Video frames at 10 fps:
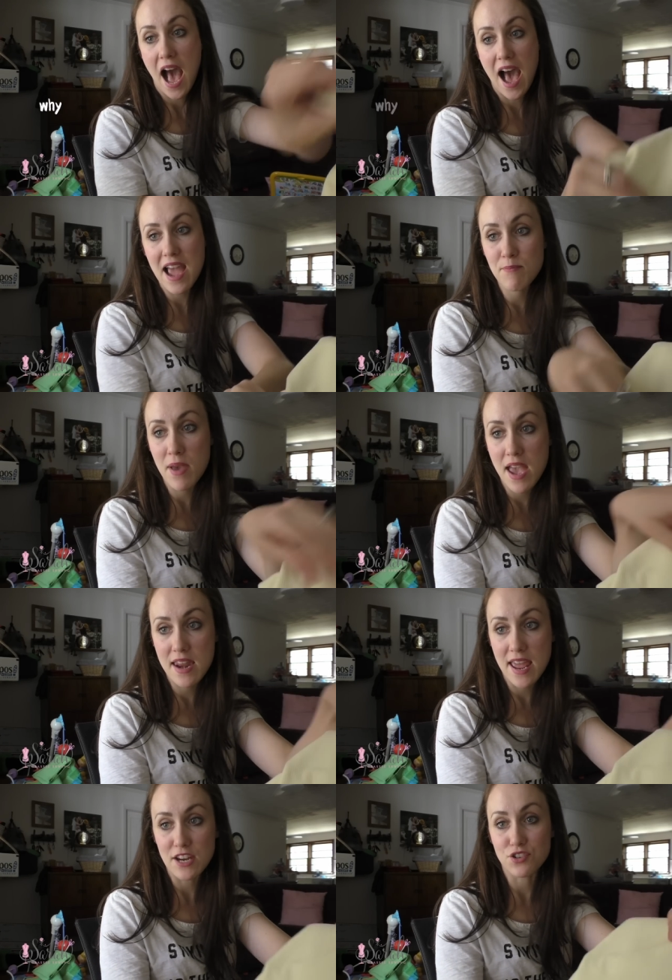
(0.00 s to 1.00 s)
I
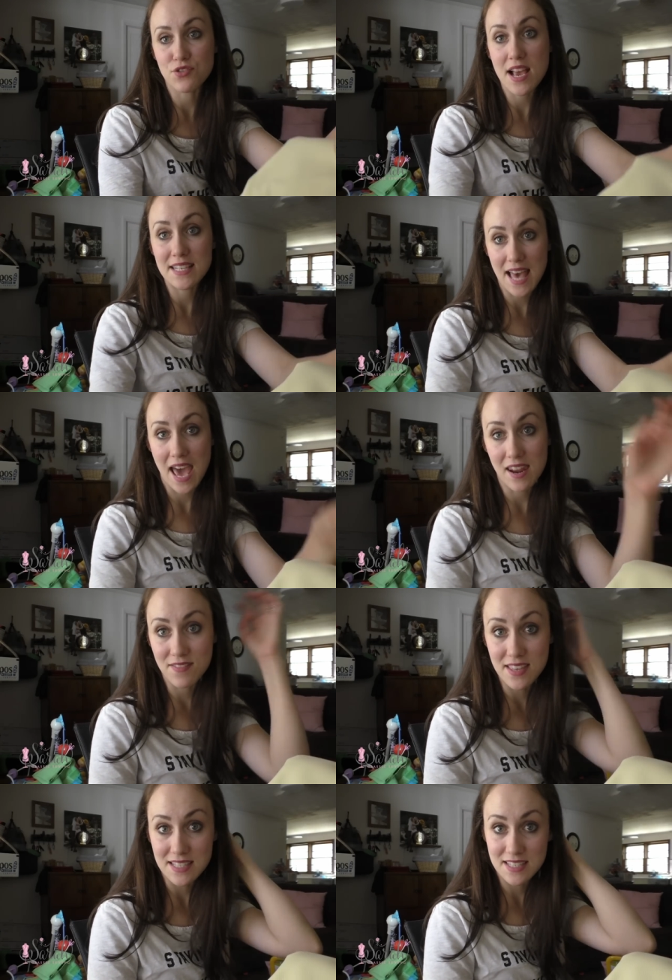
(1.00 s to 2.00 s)
made a dress out
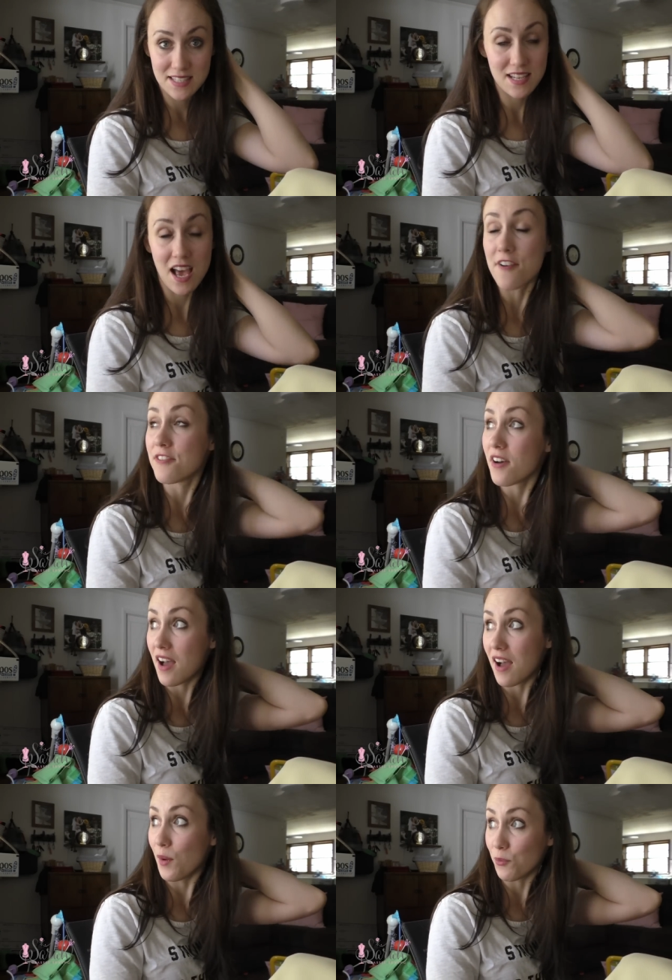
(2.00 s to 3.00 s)
of this stuff
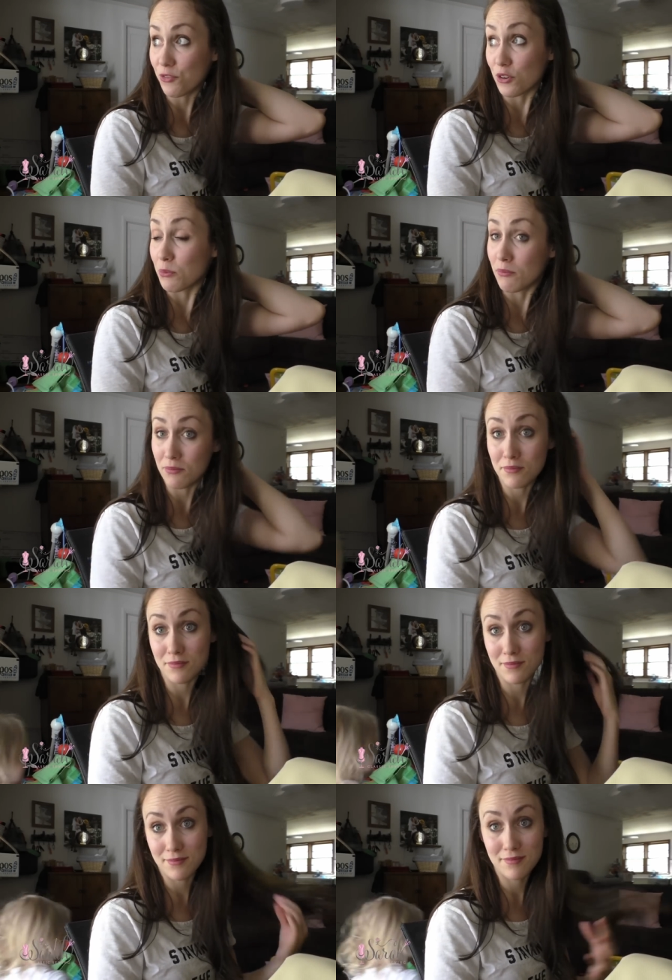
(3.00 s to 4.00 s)
um,
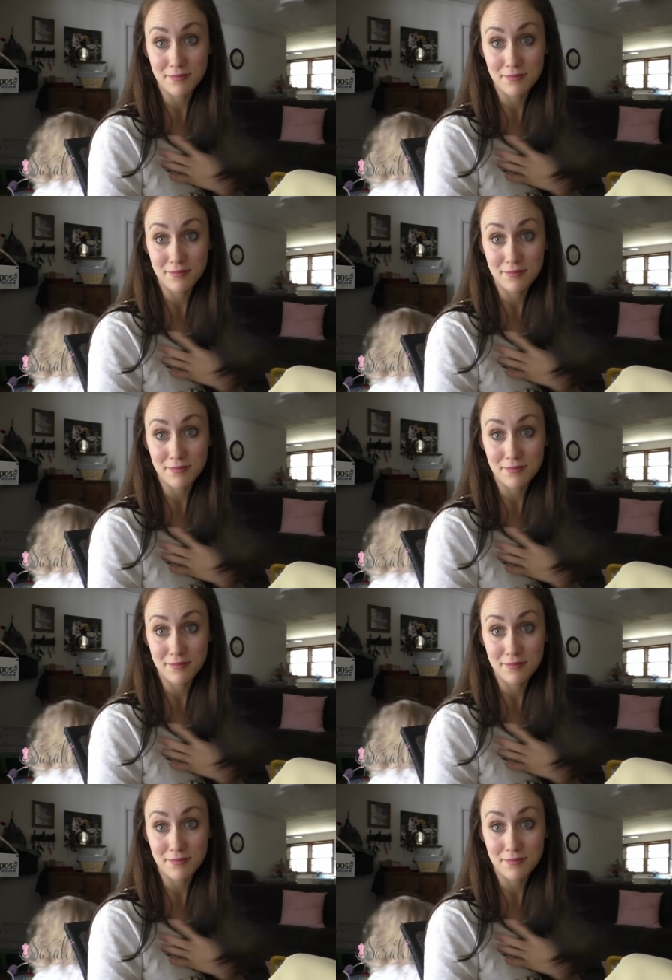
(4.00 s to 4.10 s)
from